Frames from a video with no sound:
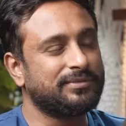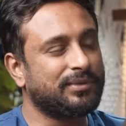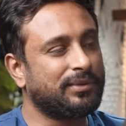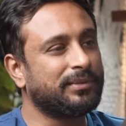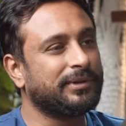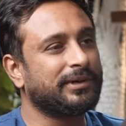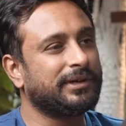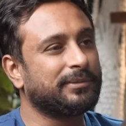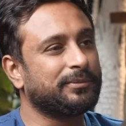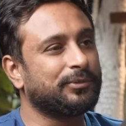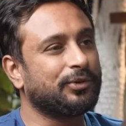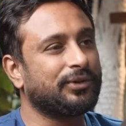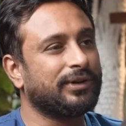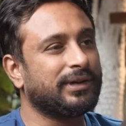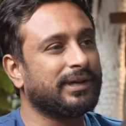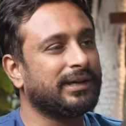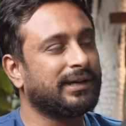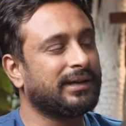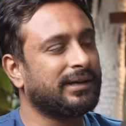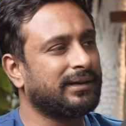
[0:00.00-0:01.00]
momentum
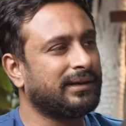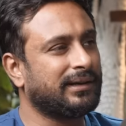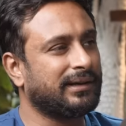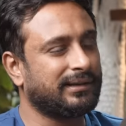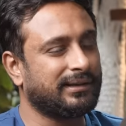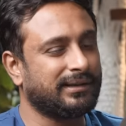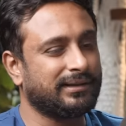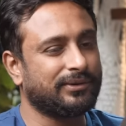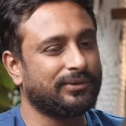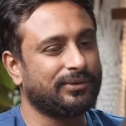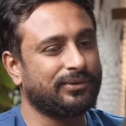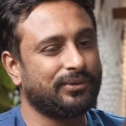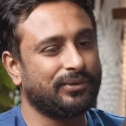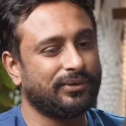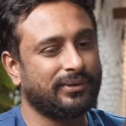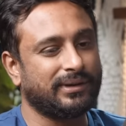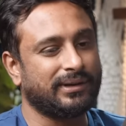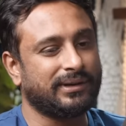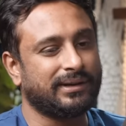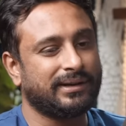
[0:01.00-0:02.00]
going, and I think the
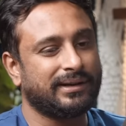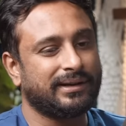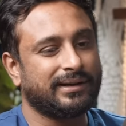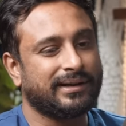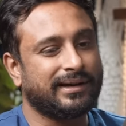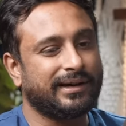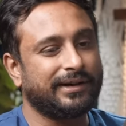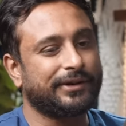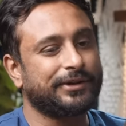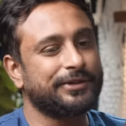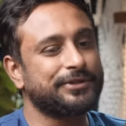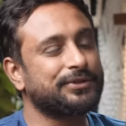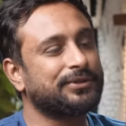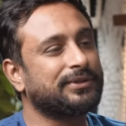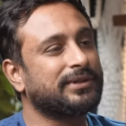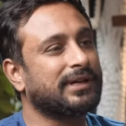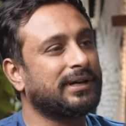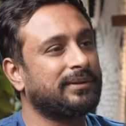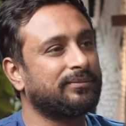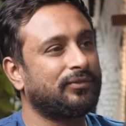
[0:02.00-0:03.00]
whole country
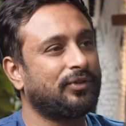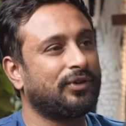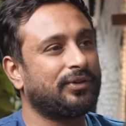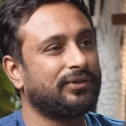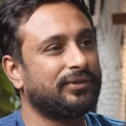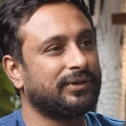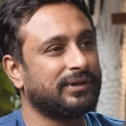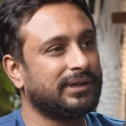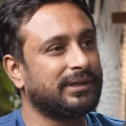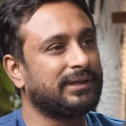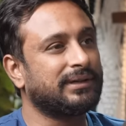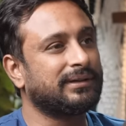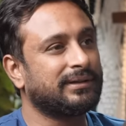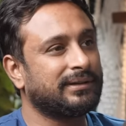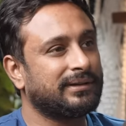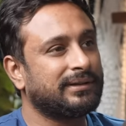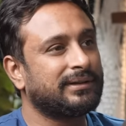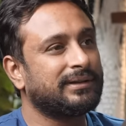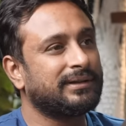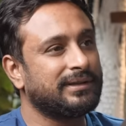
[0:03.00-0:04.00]
should come forward
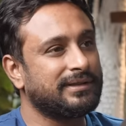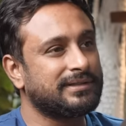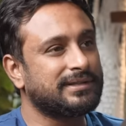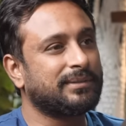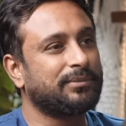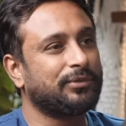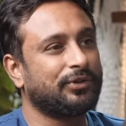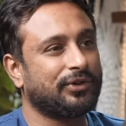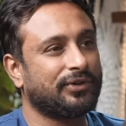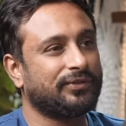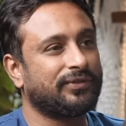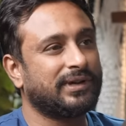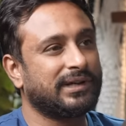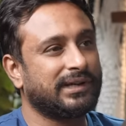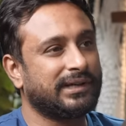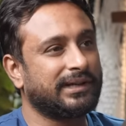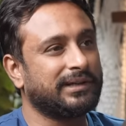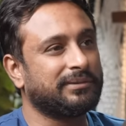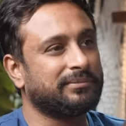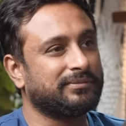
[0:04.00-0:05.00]
in support of our
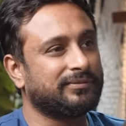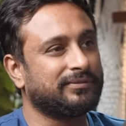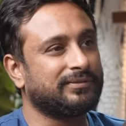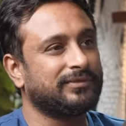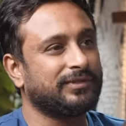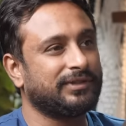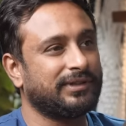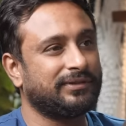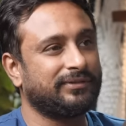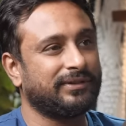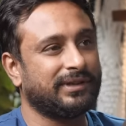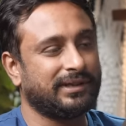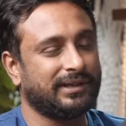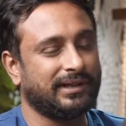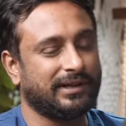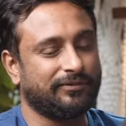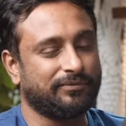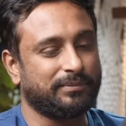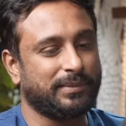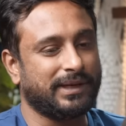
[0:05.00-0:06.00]
team the way they
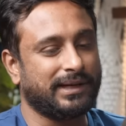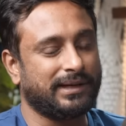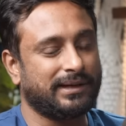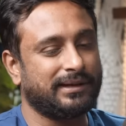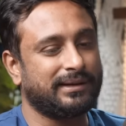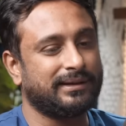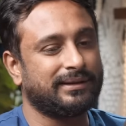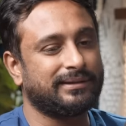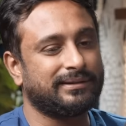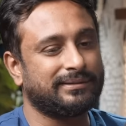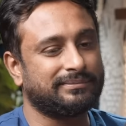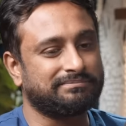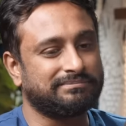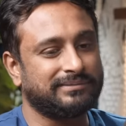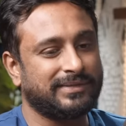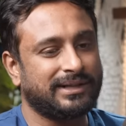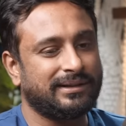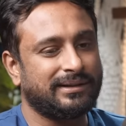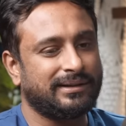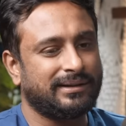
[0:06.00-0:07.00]
have played. And
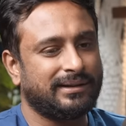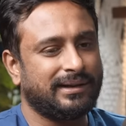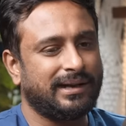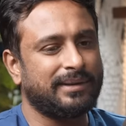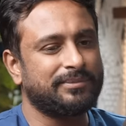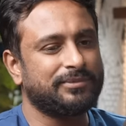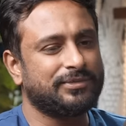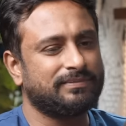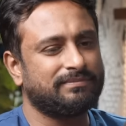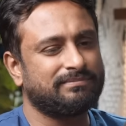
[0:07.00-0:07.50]
I'm,